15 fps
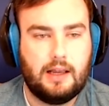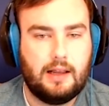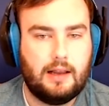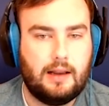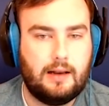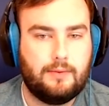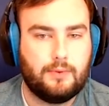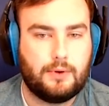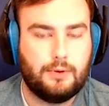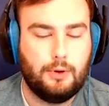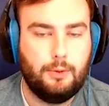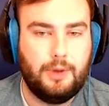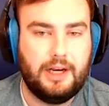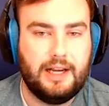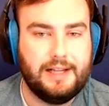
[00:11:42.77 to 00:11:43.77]

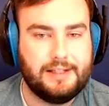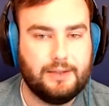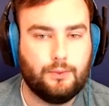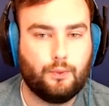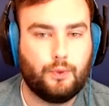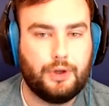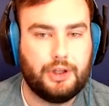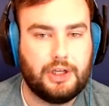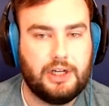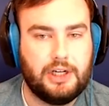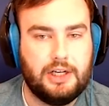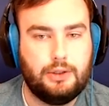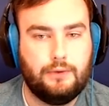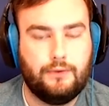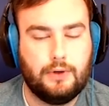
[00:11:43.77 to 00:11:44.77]
recruitment isn't really an
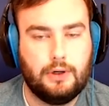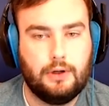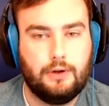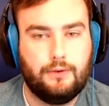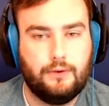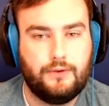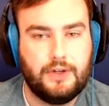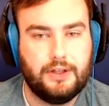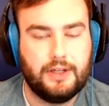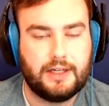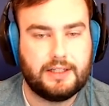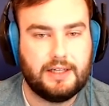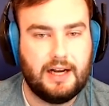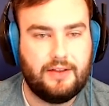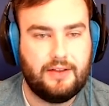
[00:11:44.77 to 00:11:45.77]
issue for Felix,
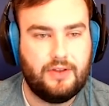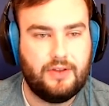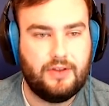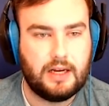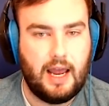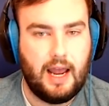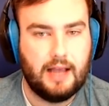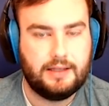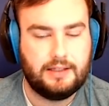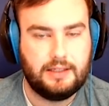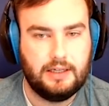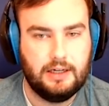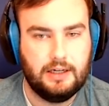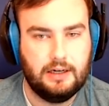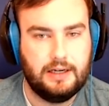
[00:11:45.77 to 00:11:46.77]
and I think S
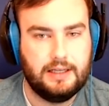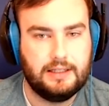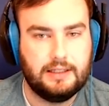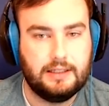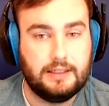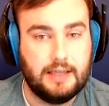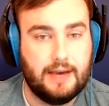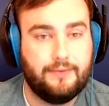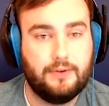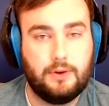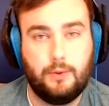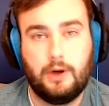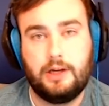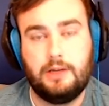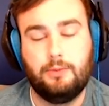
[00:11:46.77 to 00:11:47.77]
tier is definitely
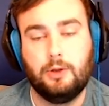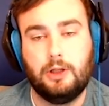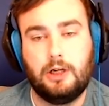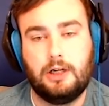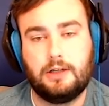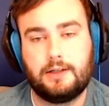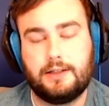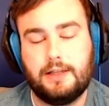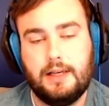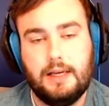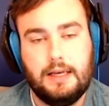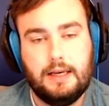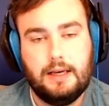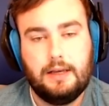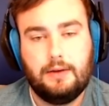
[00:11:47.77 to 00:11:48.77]
where he belongs.
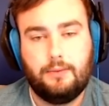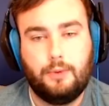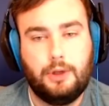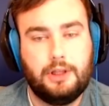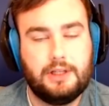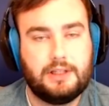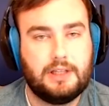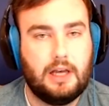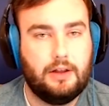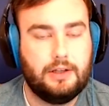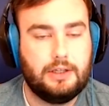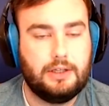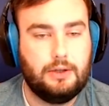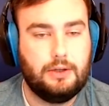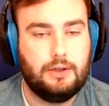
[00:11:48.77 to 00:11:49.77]
Really solid
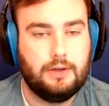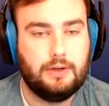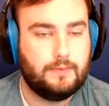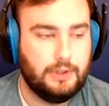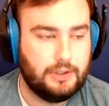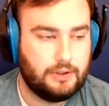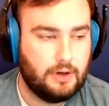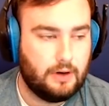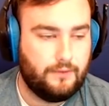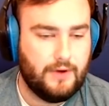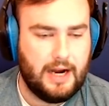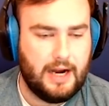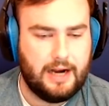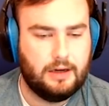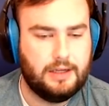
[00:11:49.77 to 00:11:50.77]
unit, really strong
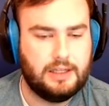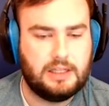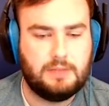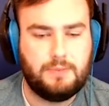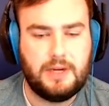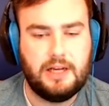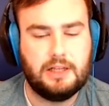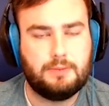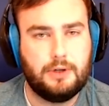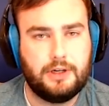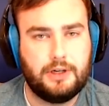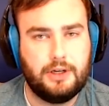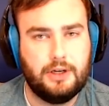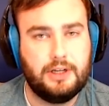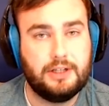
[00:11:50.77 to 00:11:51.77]
fighter. His speed is pretty
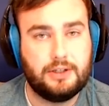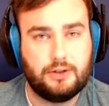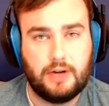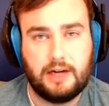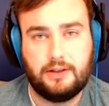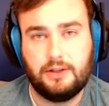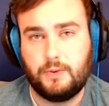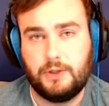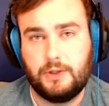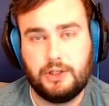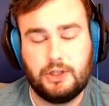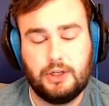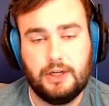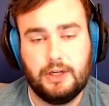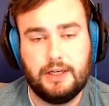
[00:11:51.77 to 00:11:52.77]
good. His strength is really
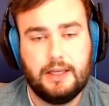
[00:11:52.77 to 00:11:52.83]
good.